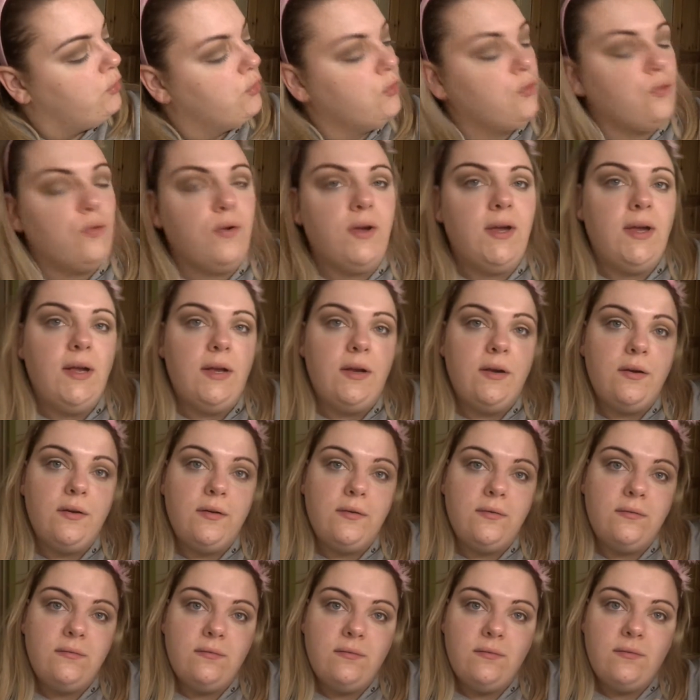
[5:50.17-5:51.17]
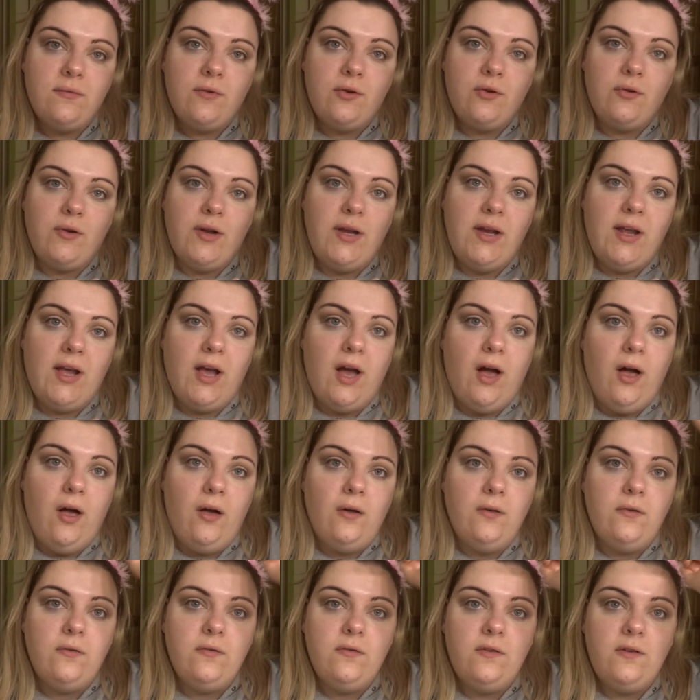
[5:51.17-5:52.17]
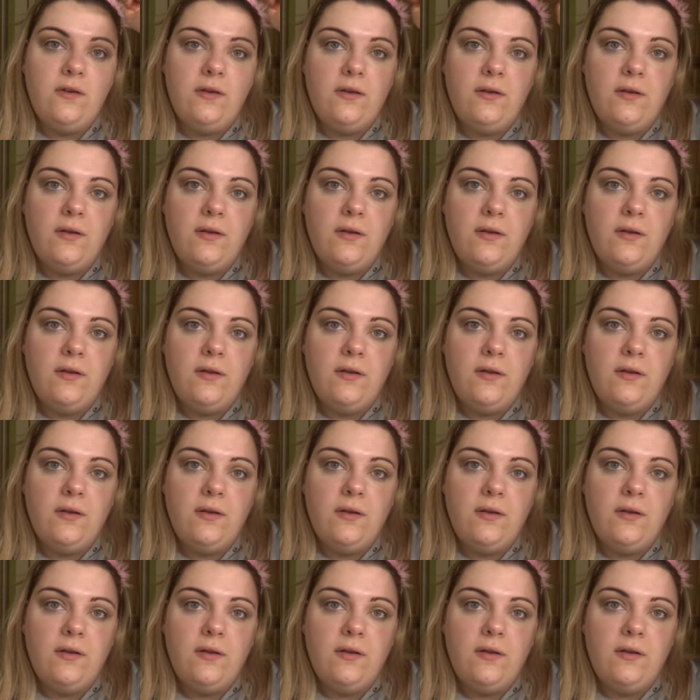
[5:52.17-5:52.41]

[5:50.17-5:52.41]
greeny gold,